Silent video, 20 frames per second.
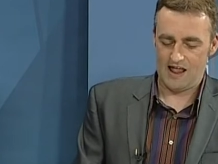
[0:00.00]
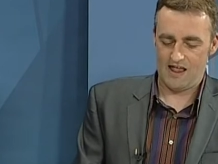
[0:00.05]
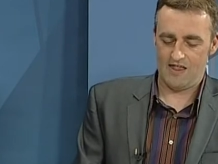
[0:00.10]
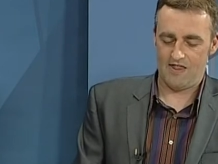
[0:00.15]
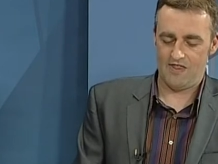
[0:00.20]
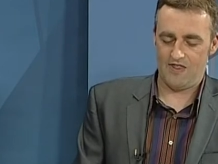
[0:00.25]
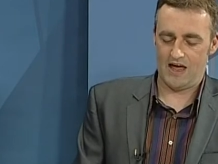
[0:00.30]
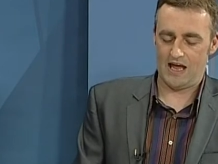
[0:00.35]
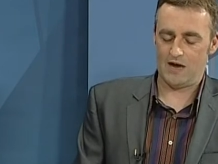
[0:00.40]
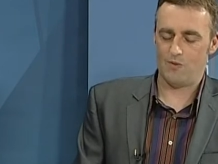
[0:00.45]

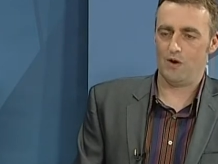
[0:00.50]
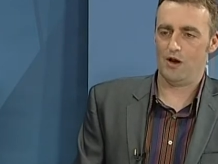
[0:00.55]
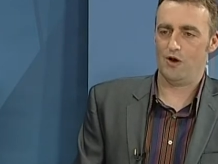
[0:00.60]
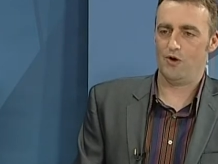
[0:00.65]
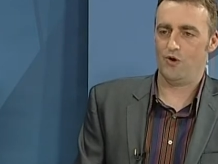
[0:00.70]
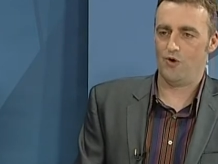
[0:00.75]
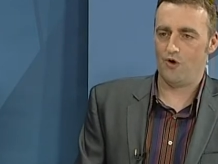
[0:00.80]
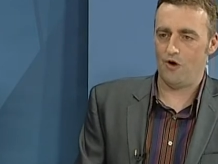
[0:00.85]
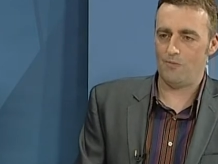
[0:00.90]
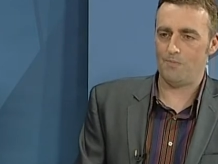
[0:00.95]
they will
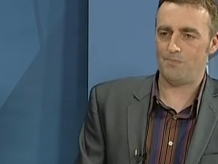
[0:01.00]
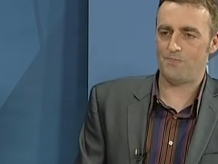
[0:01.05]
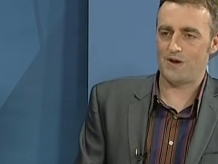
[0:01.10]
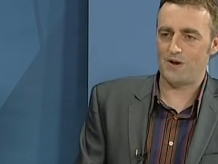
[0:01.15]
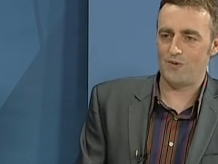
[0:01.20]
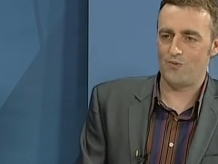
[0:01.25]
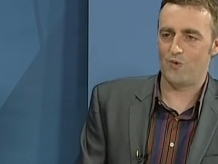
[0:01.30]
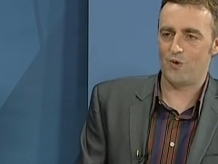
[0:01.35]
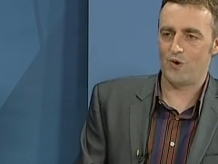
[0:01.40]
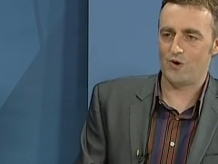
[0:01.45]
not
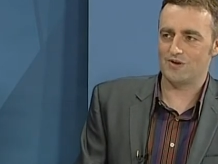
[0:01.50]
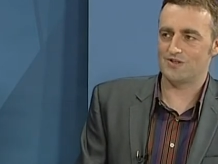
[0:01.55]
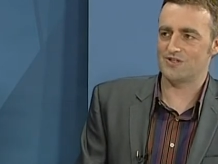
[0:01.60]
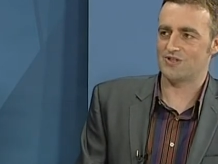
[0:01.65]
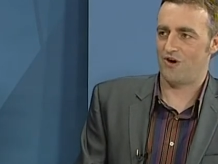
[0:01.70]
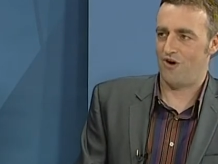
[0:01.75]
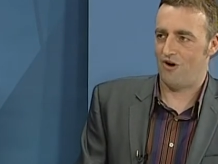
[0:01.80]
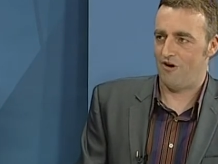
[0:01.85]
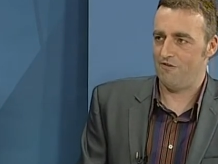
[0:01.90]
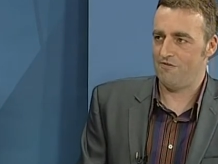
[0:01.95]
be worse
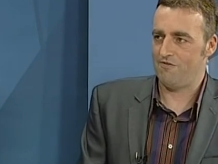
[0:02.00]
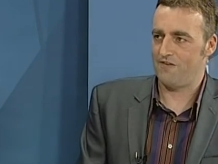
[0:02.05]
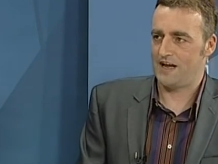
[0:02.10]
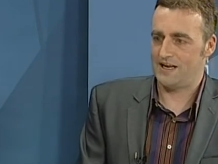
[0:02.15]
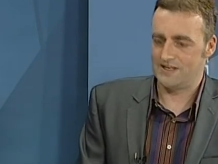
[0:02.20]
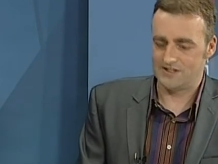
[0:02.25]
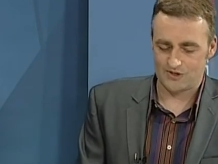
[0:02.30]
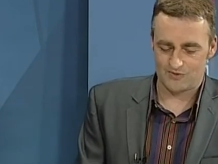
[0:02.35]
off as